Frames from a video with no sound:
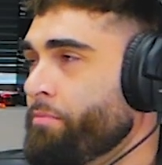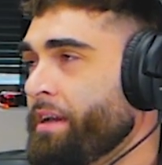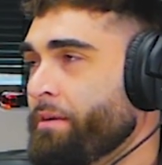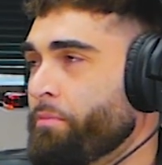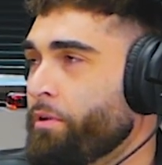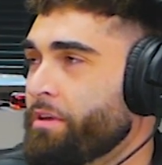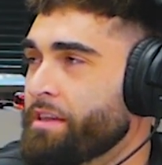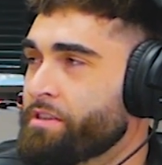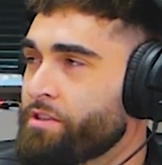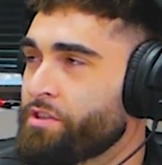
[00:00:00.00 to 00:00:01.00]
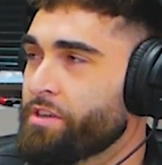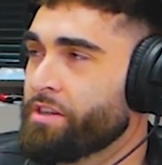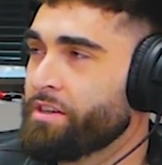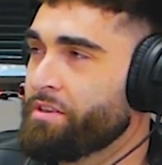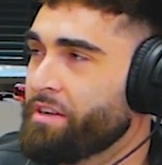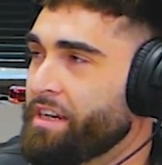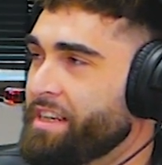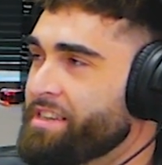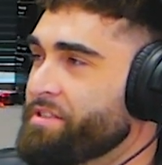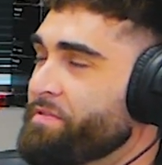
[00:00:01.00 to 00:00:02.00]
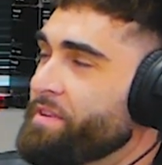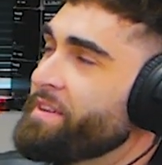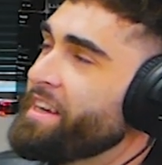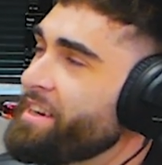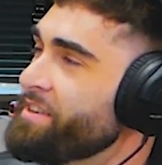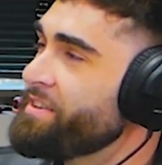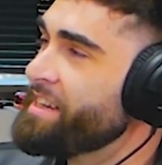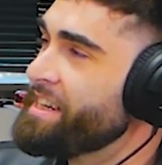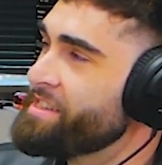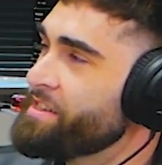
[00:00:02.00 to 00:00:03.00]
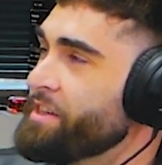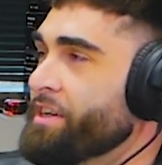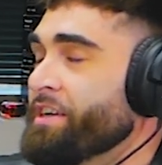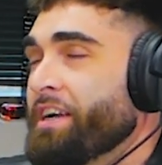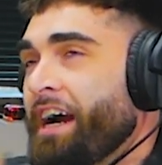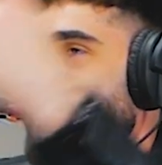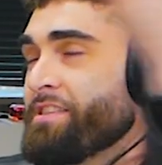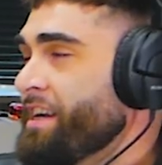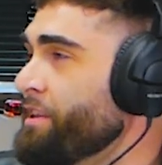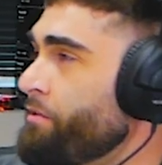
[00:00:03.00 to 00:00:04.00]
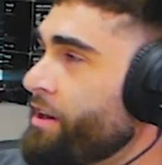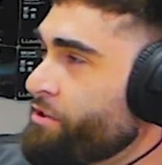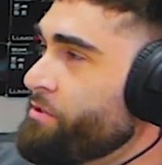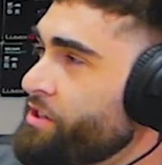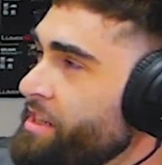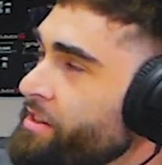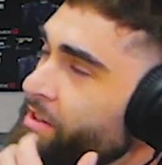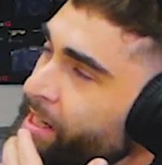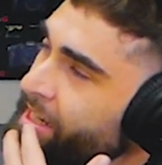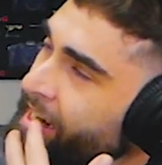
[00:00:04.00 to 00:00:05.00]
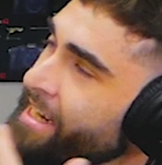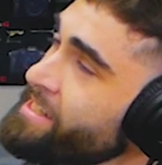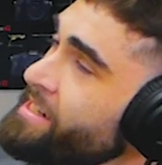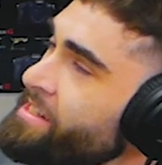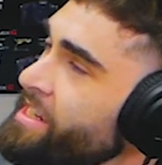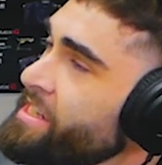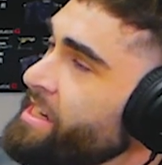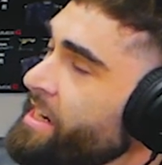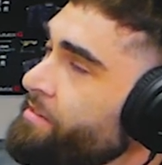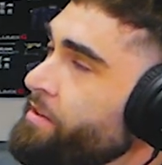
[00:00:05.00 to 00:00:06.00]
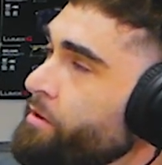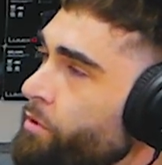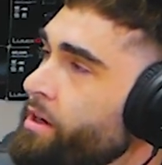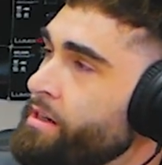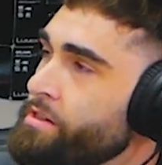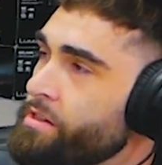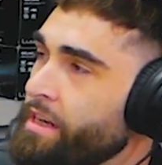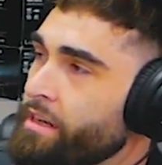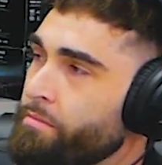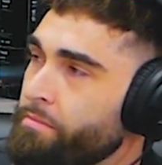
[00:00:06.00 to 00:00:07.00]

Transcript: Man, bullying such a it doesn't feel like you're doing it until you're outside of the washing machine and you're like, I guess in a sense, I definitely was like